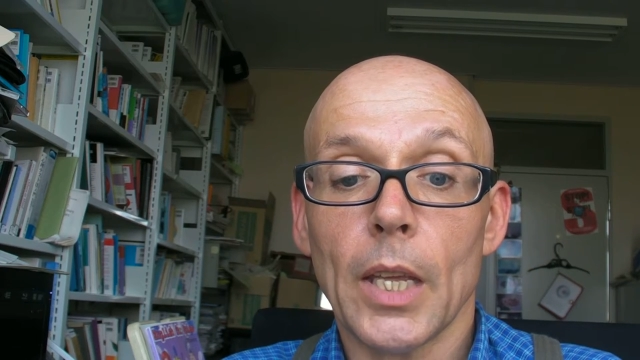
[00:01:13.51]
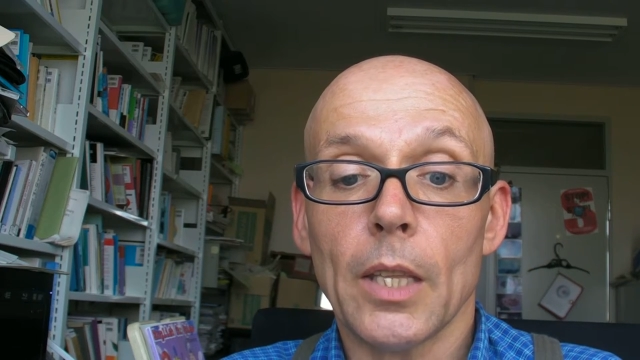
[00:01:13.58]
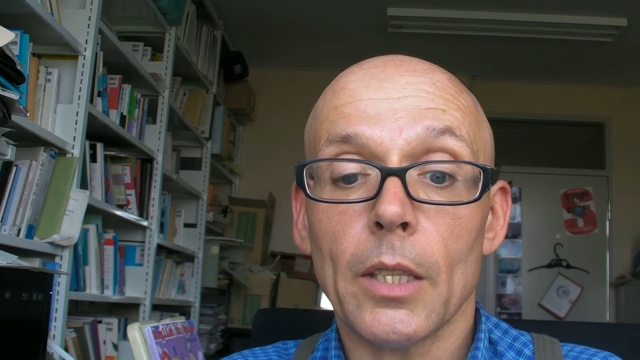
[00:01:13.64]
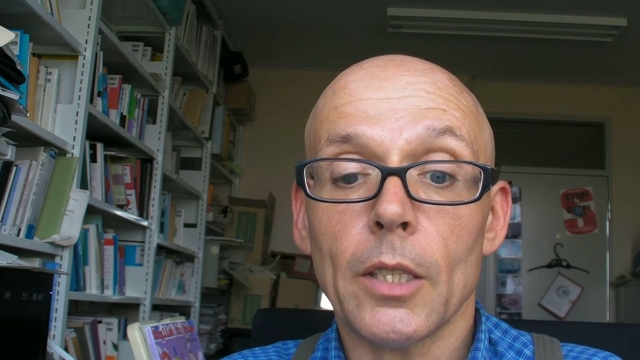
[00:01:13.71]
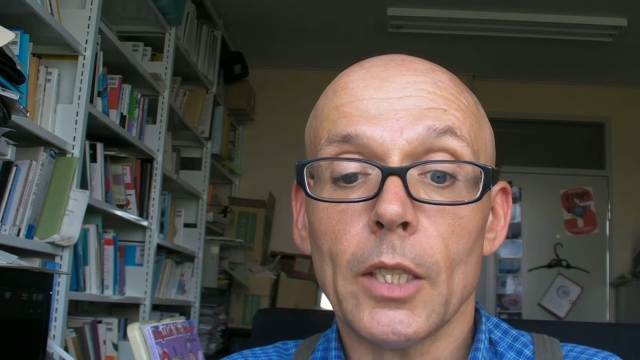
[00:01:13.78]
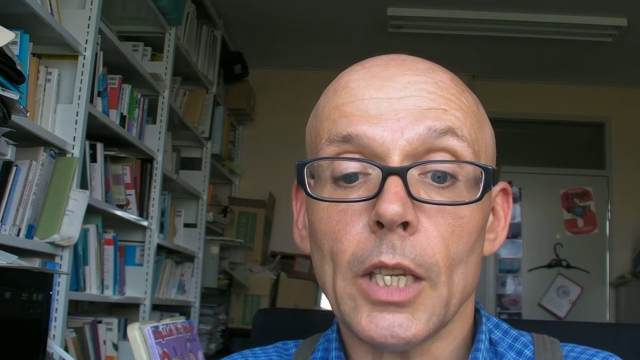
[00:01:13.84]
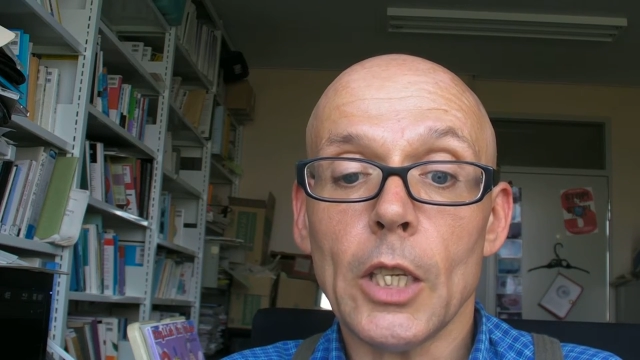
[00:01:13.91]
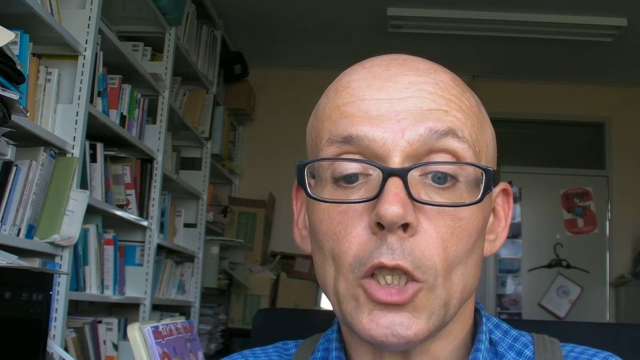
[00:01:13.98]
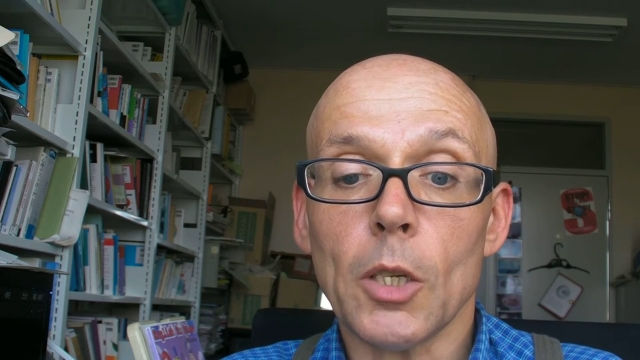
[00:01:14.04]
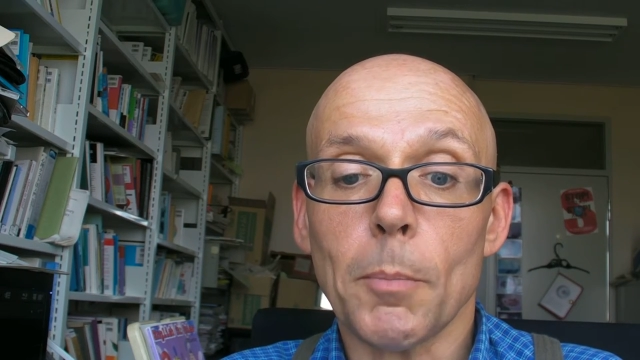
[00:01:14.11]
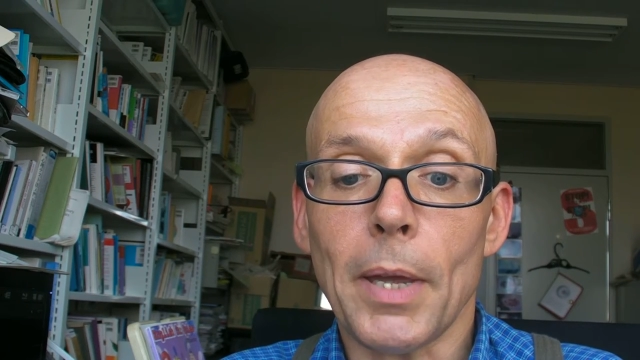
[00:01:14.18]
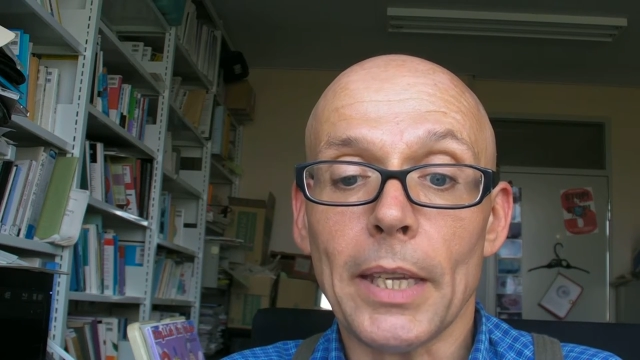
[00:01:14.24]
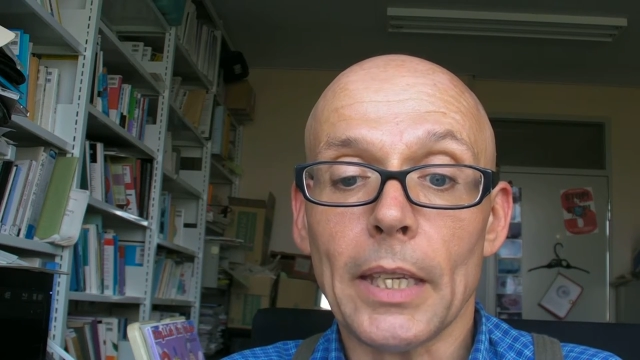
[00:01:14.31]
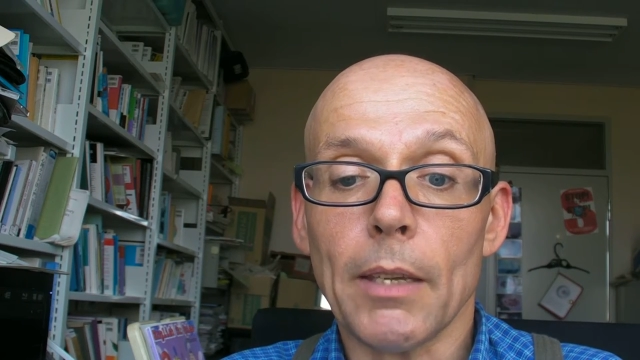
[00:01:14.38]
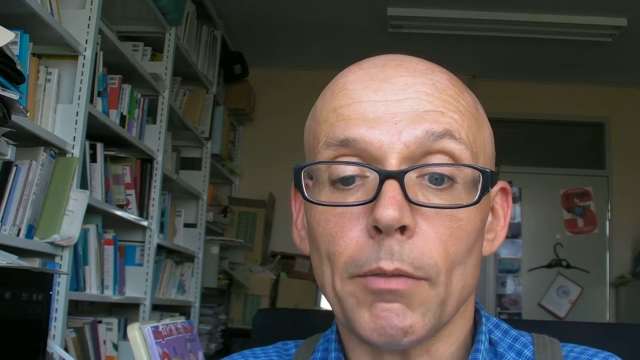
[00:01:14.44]
The teacher
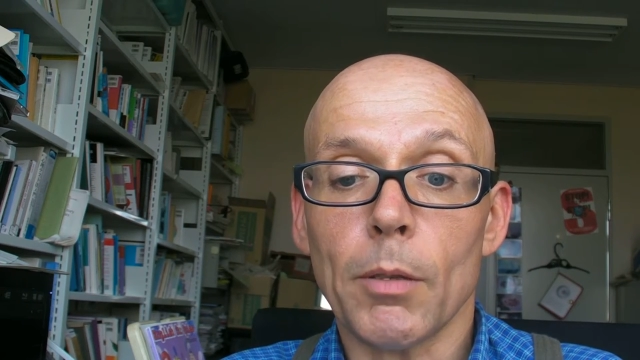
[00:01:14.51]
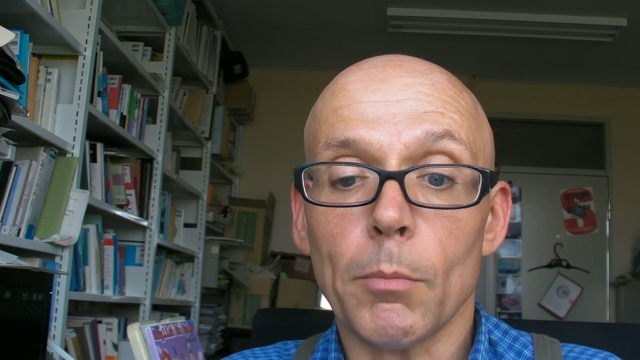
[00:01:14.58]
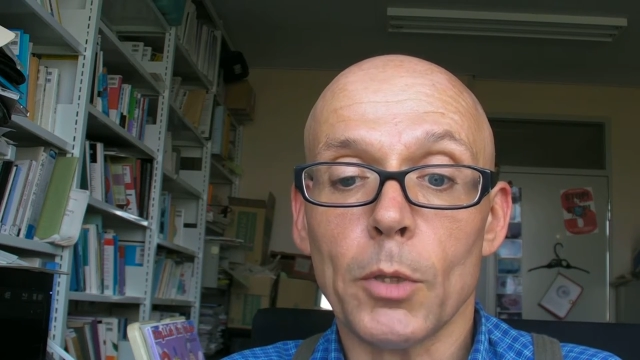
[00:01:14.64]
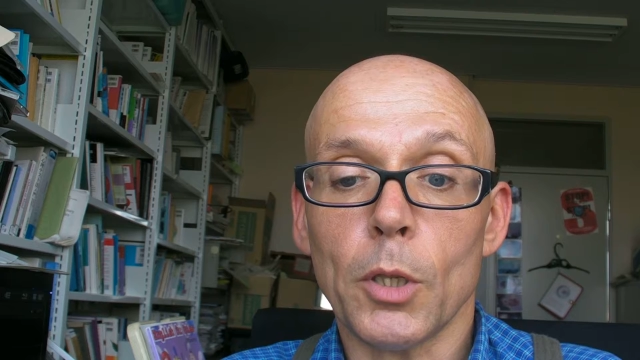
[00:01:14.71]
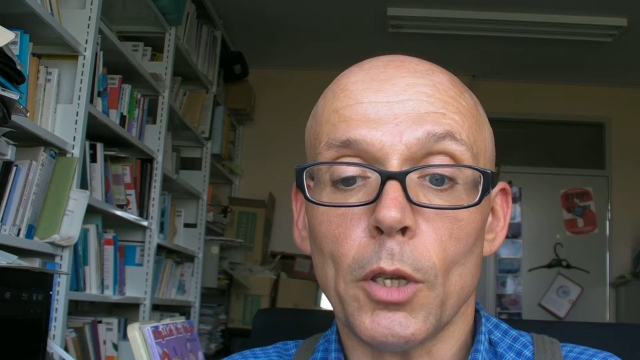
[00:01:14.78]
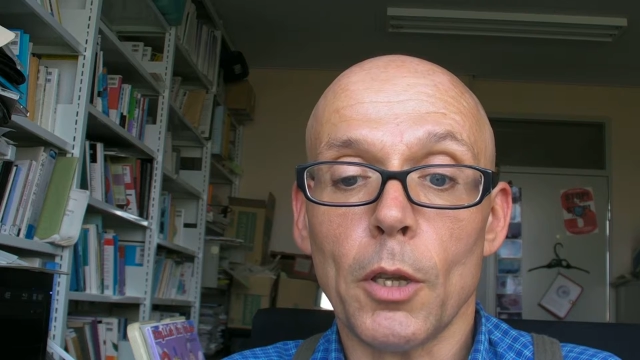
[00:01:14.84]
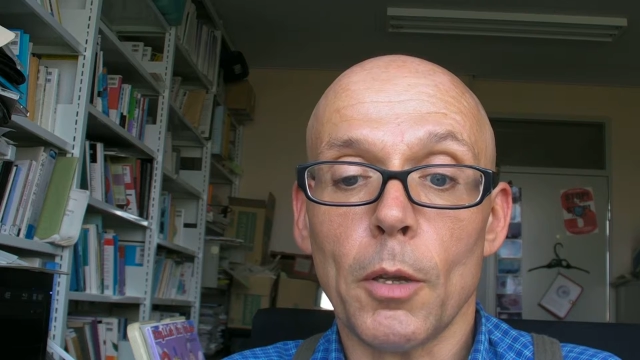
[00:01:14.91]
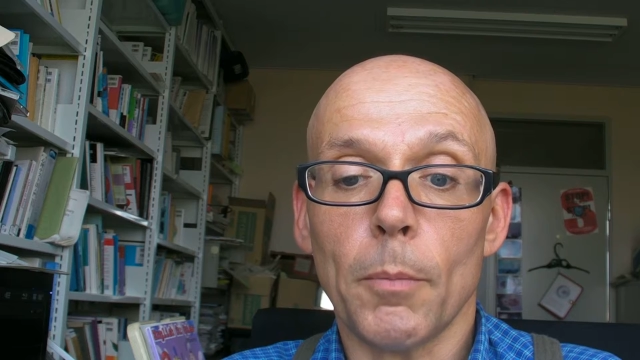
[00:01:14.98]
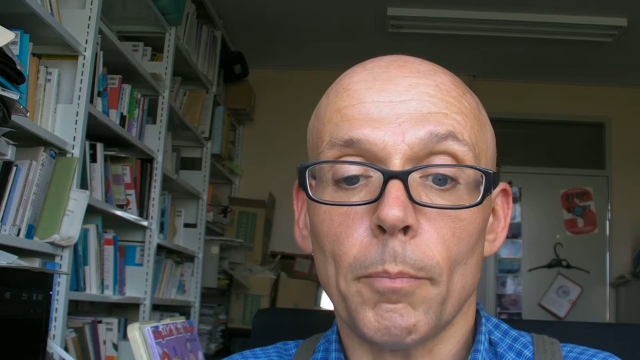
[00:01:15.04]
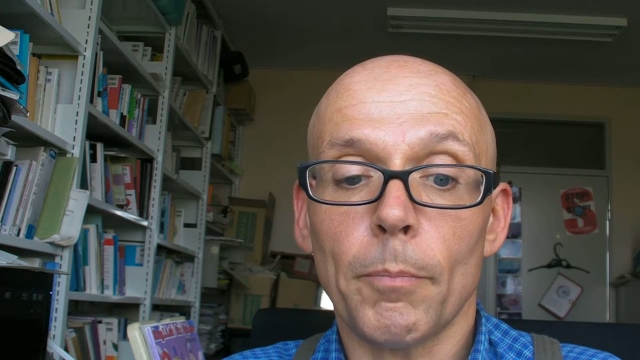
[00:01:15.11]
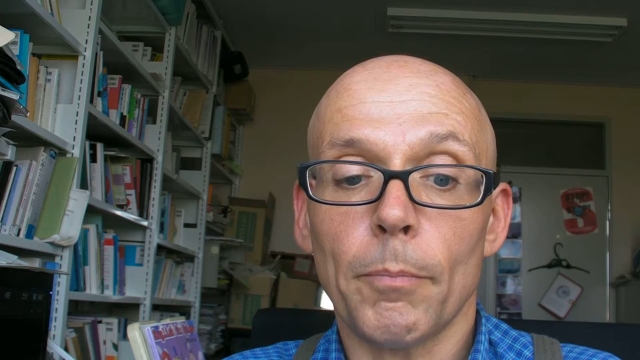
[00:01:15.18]
may give them to you.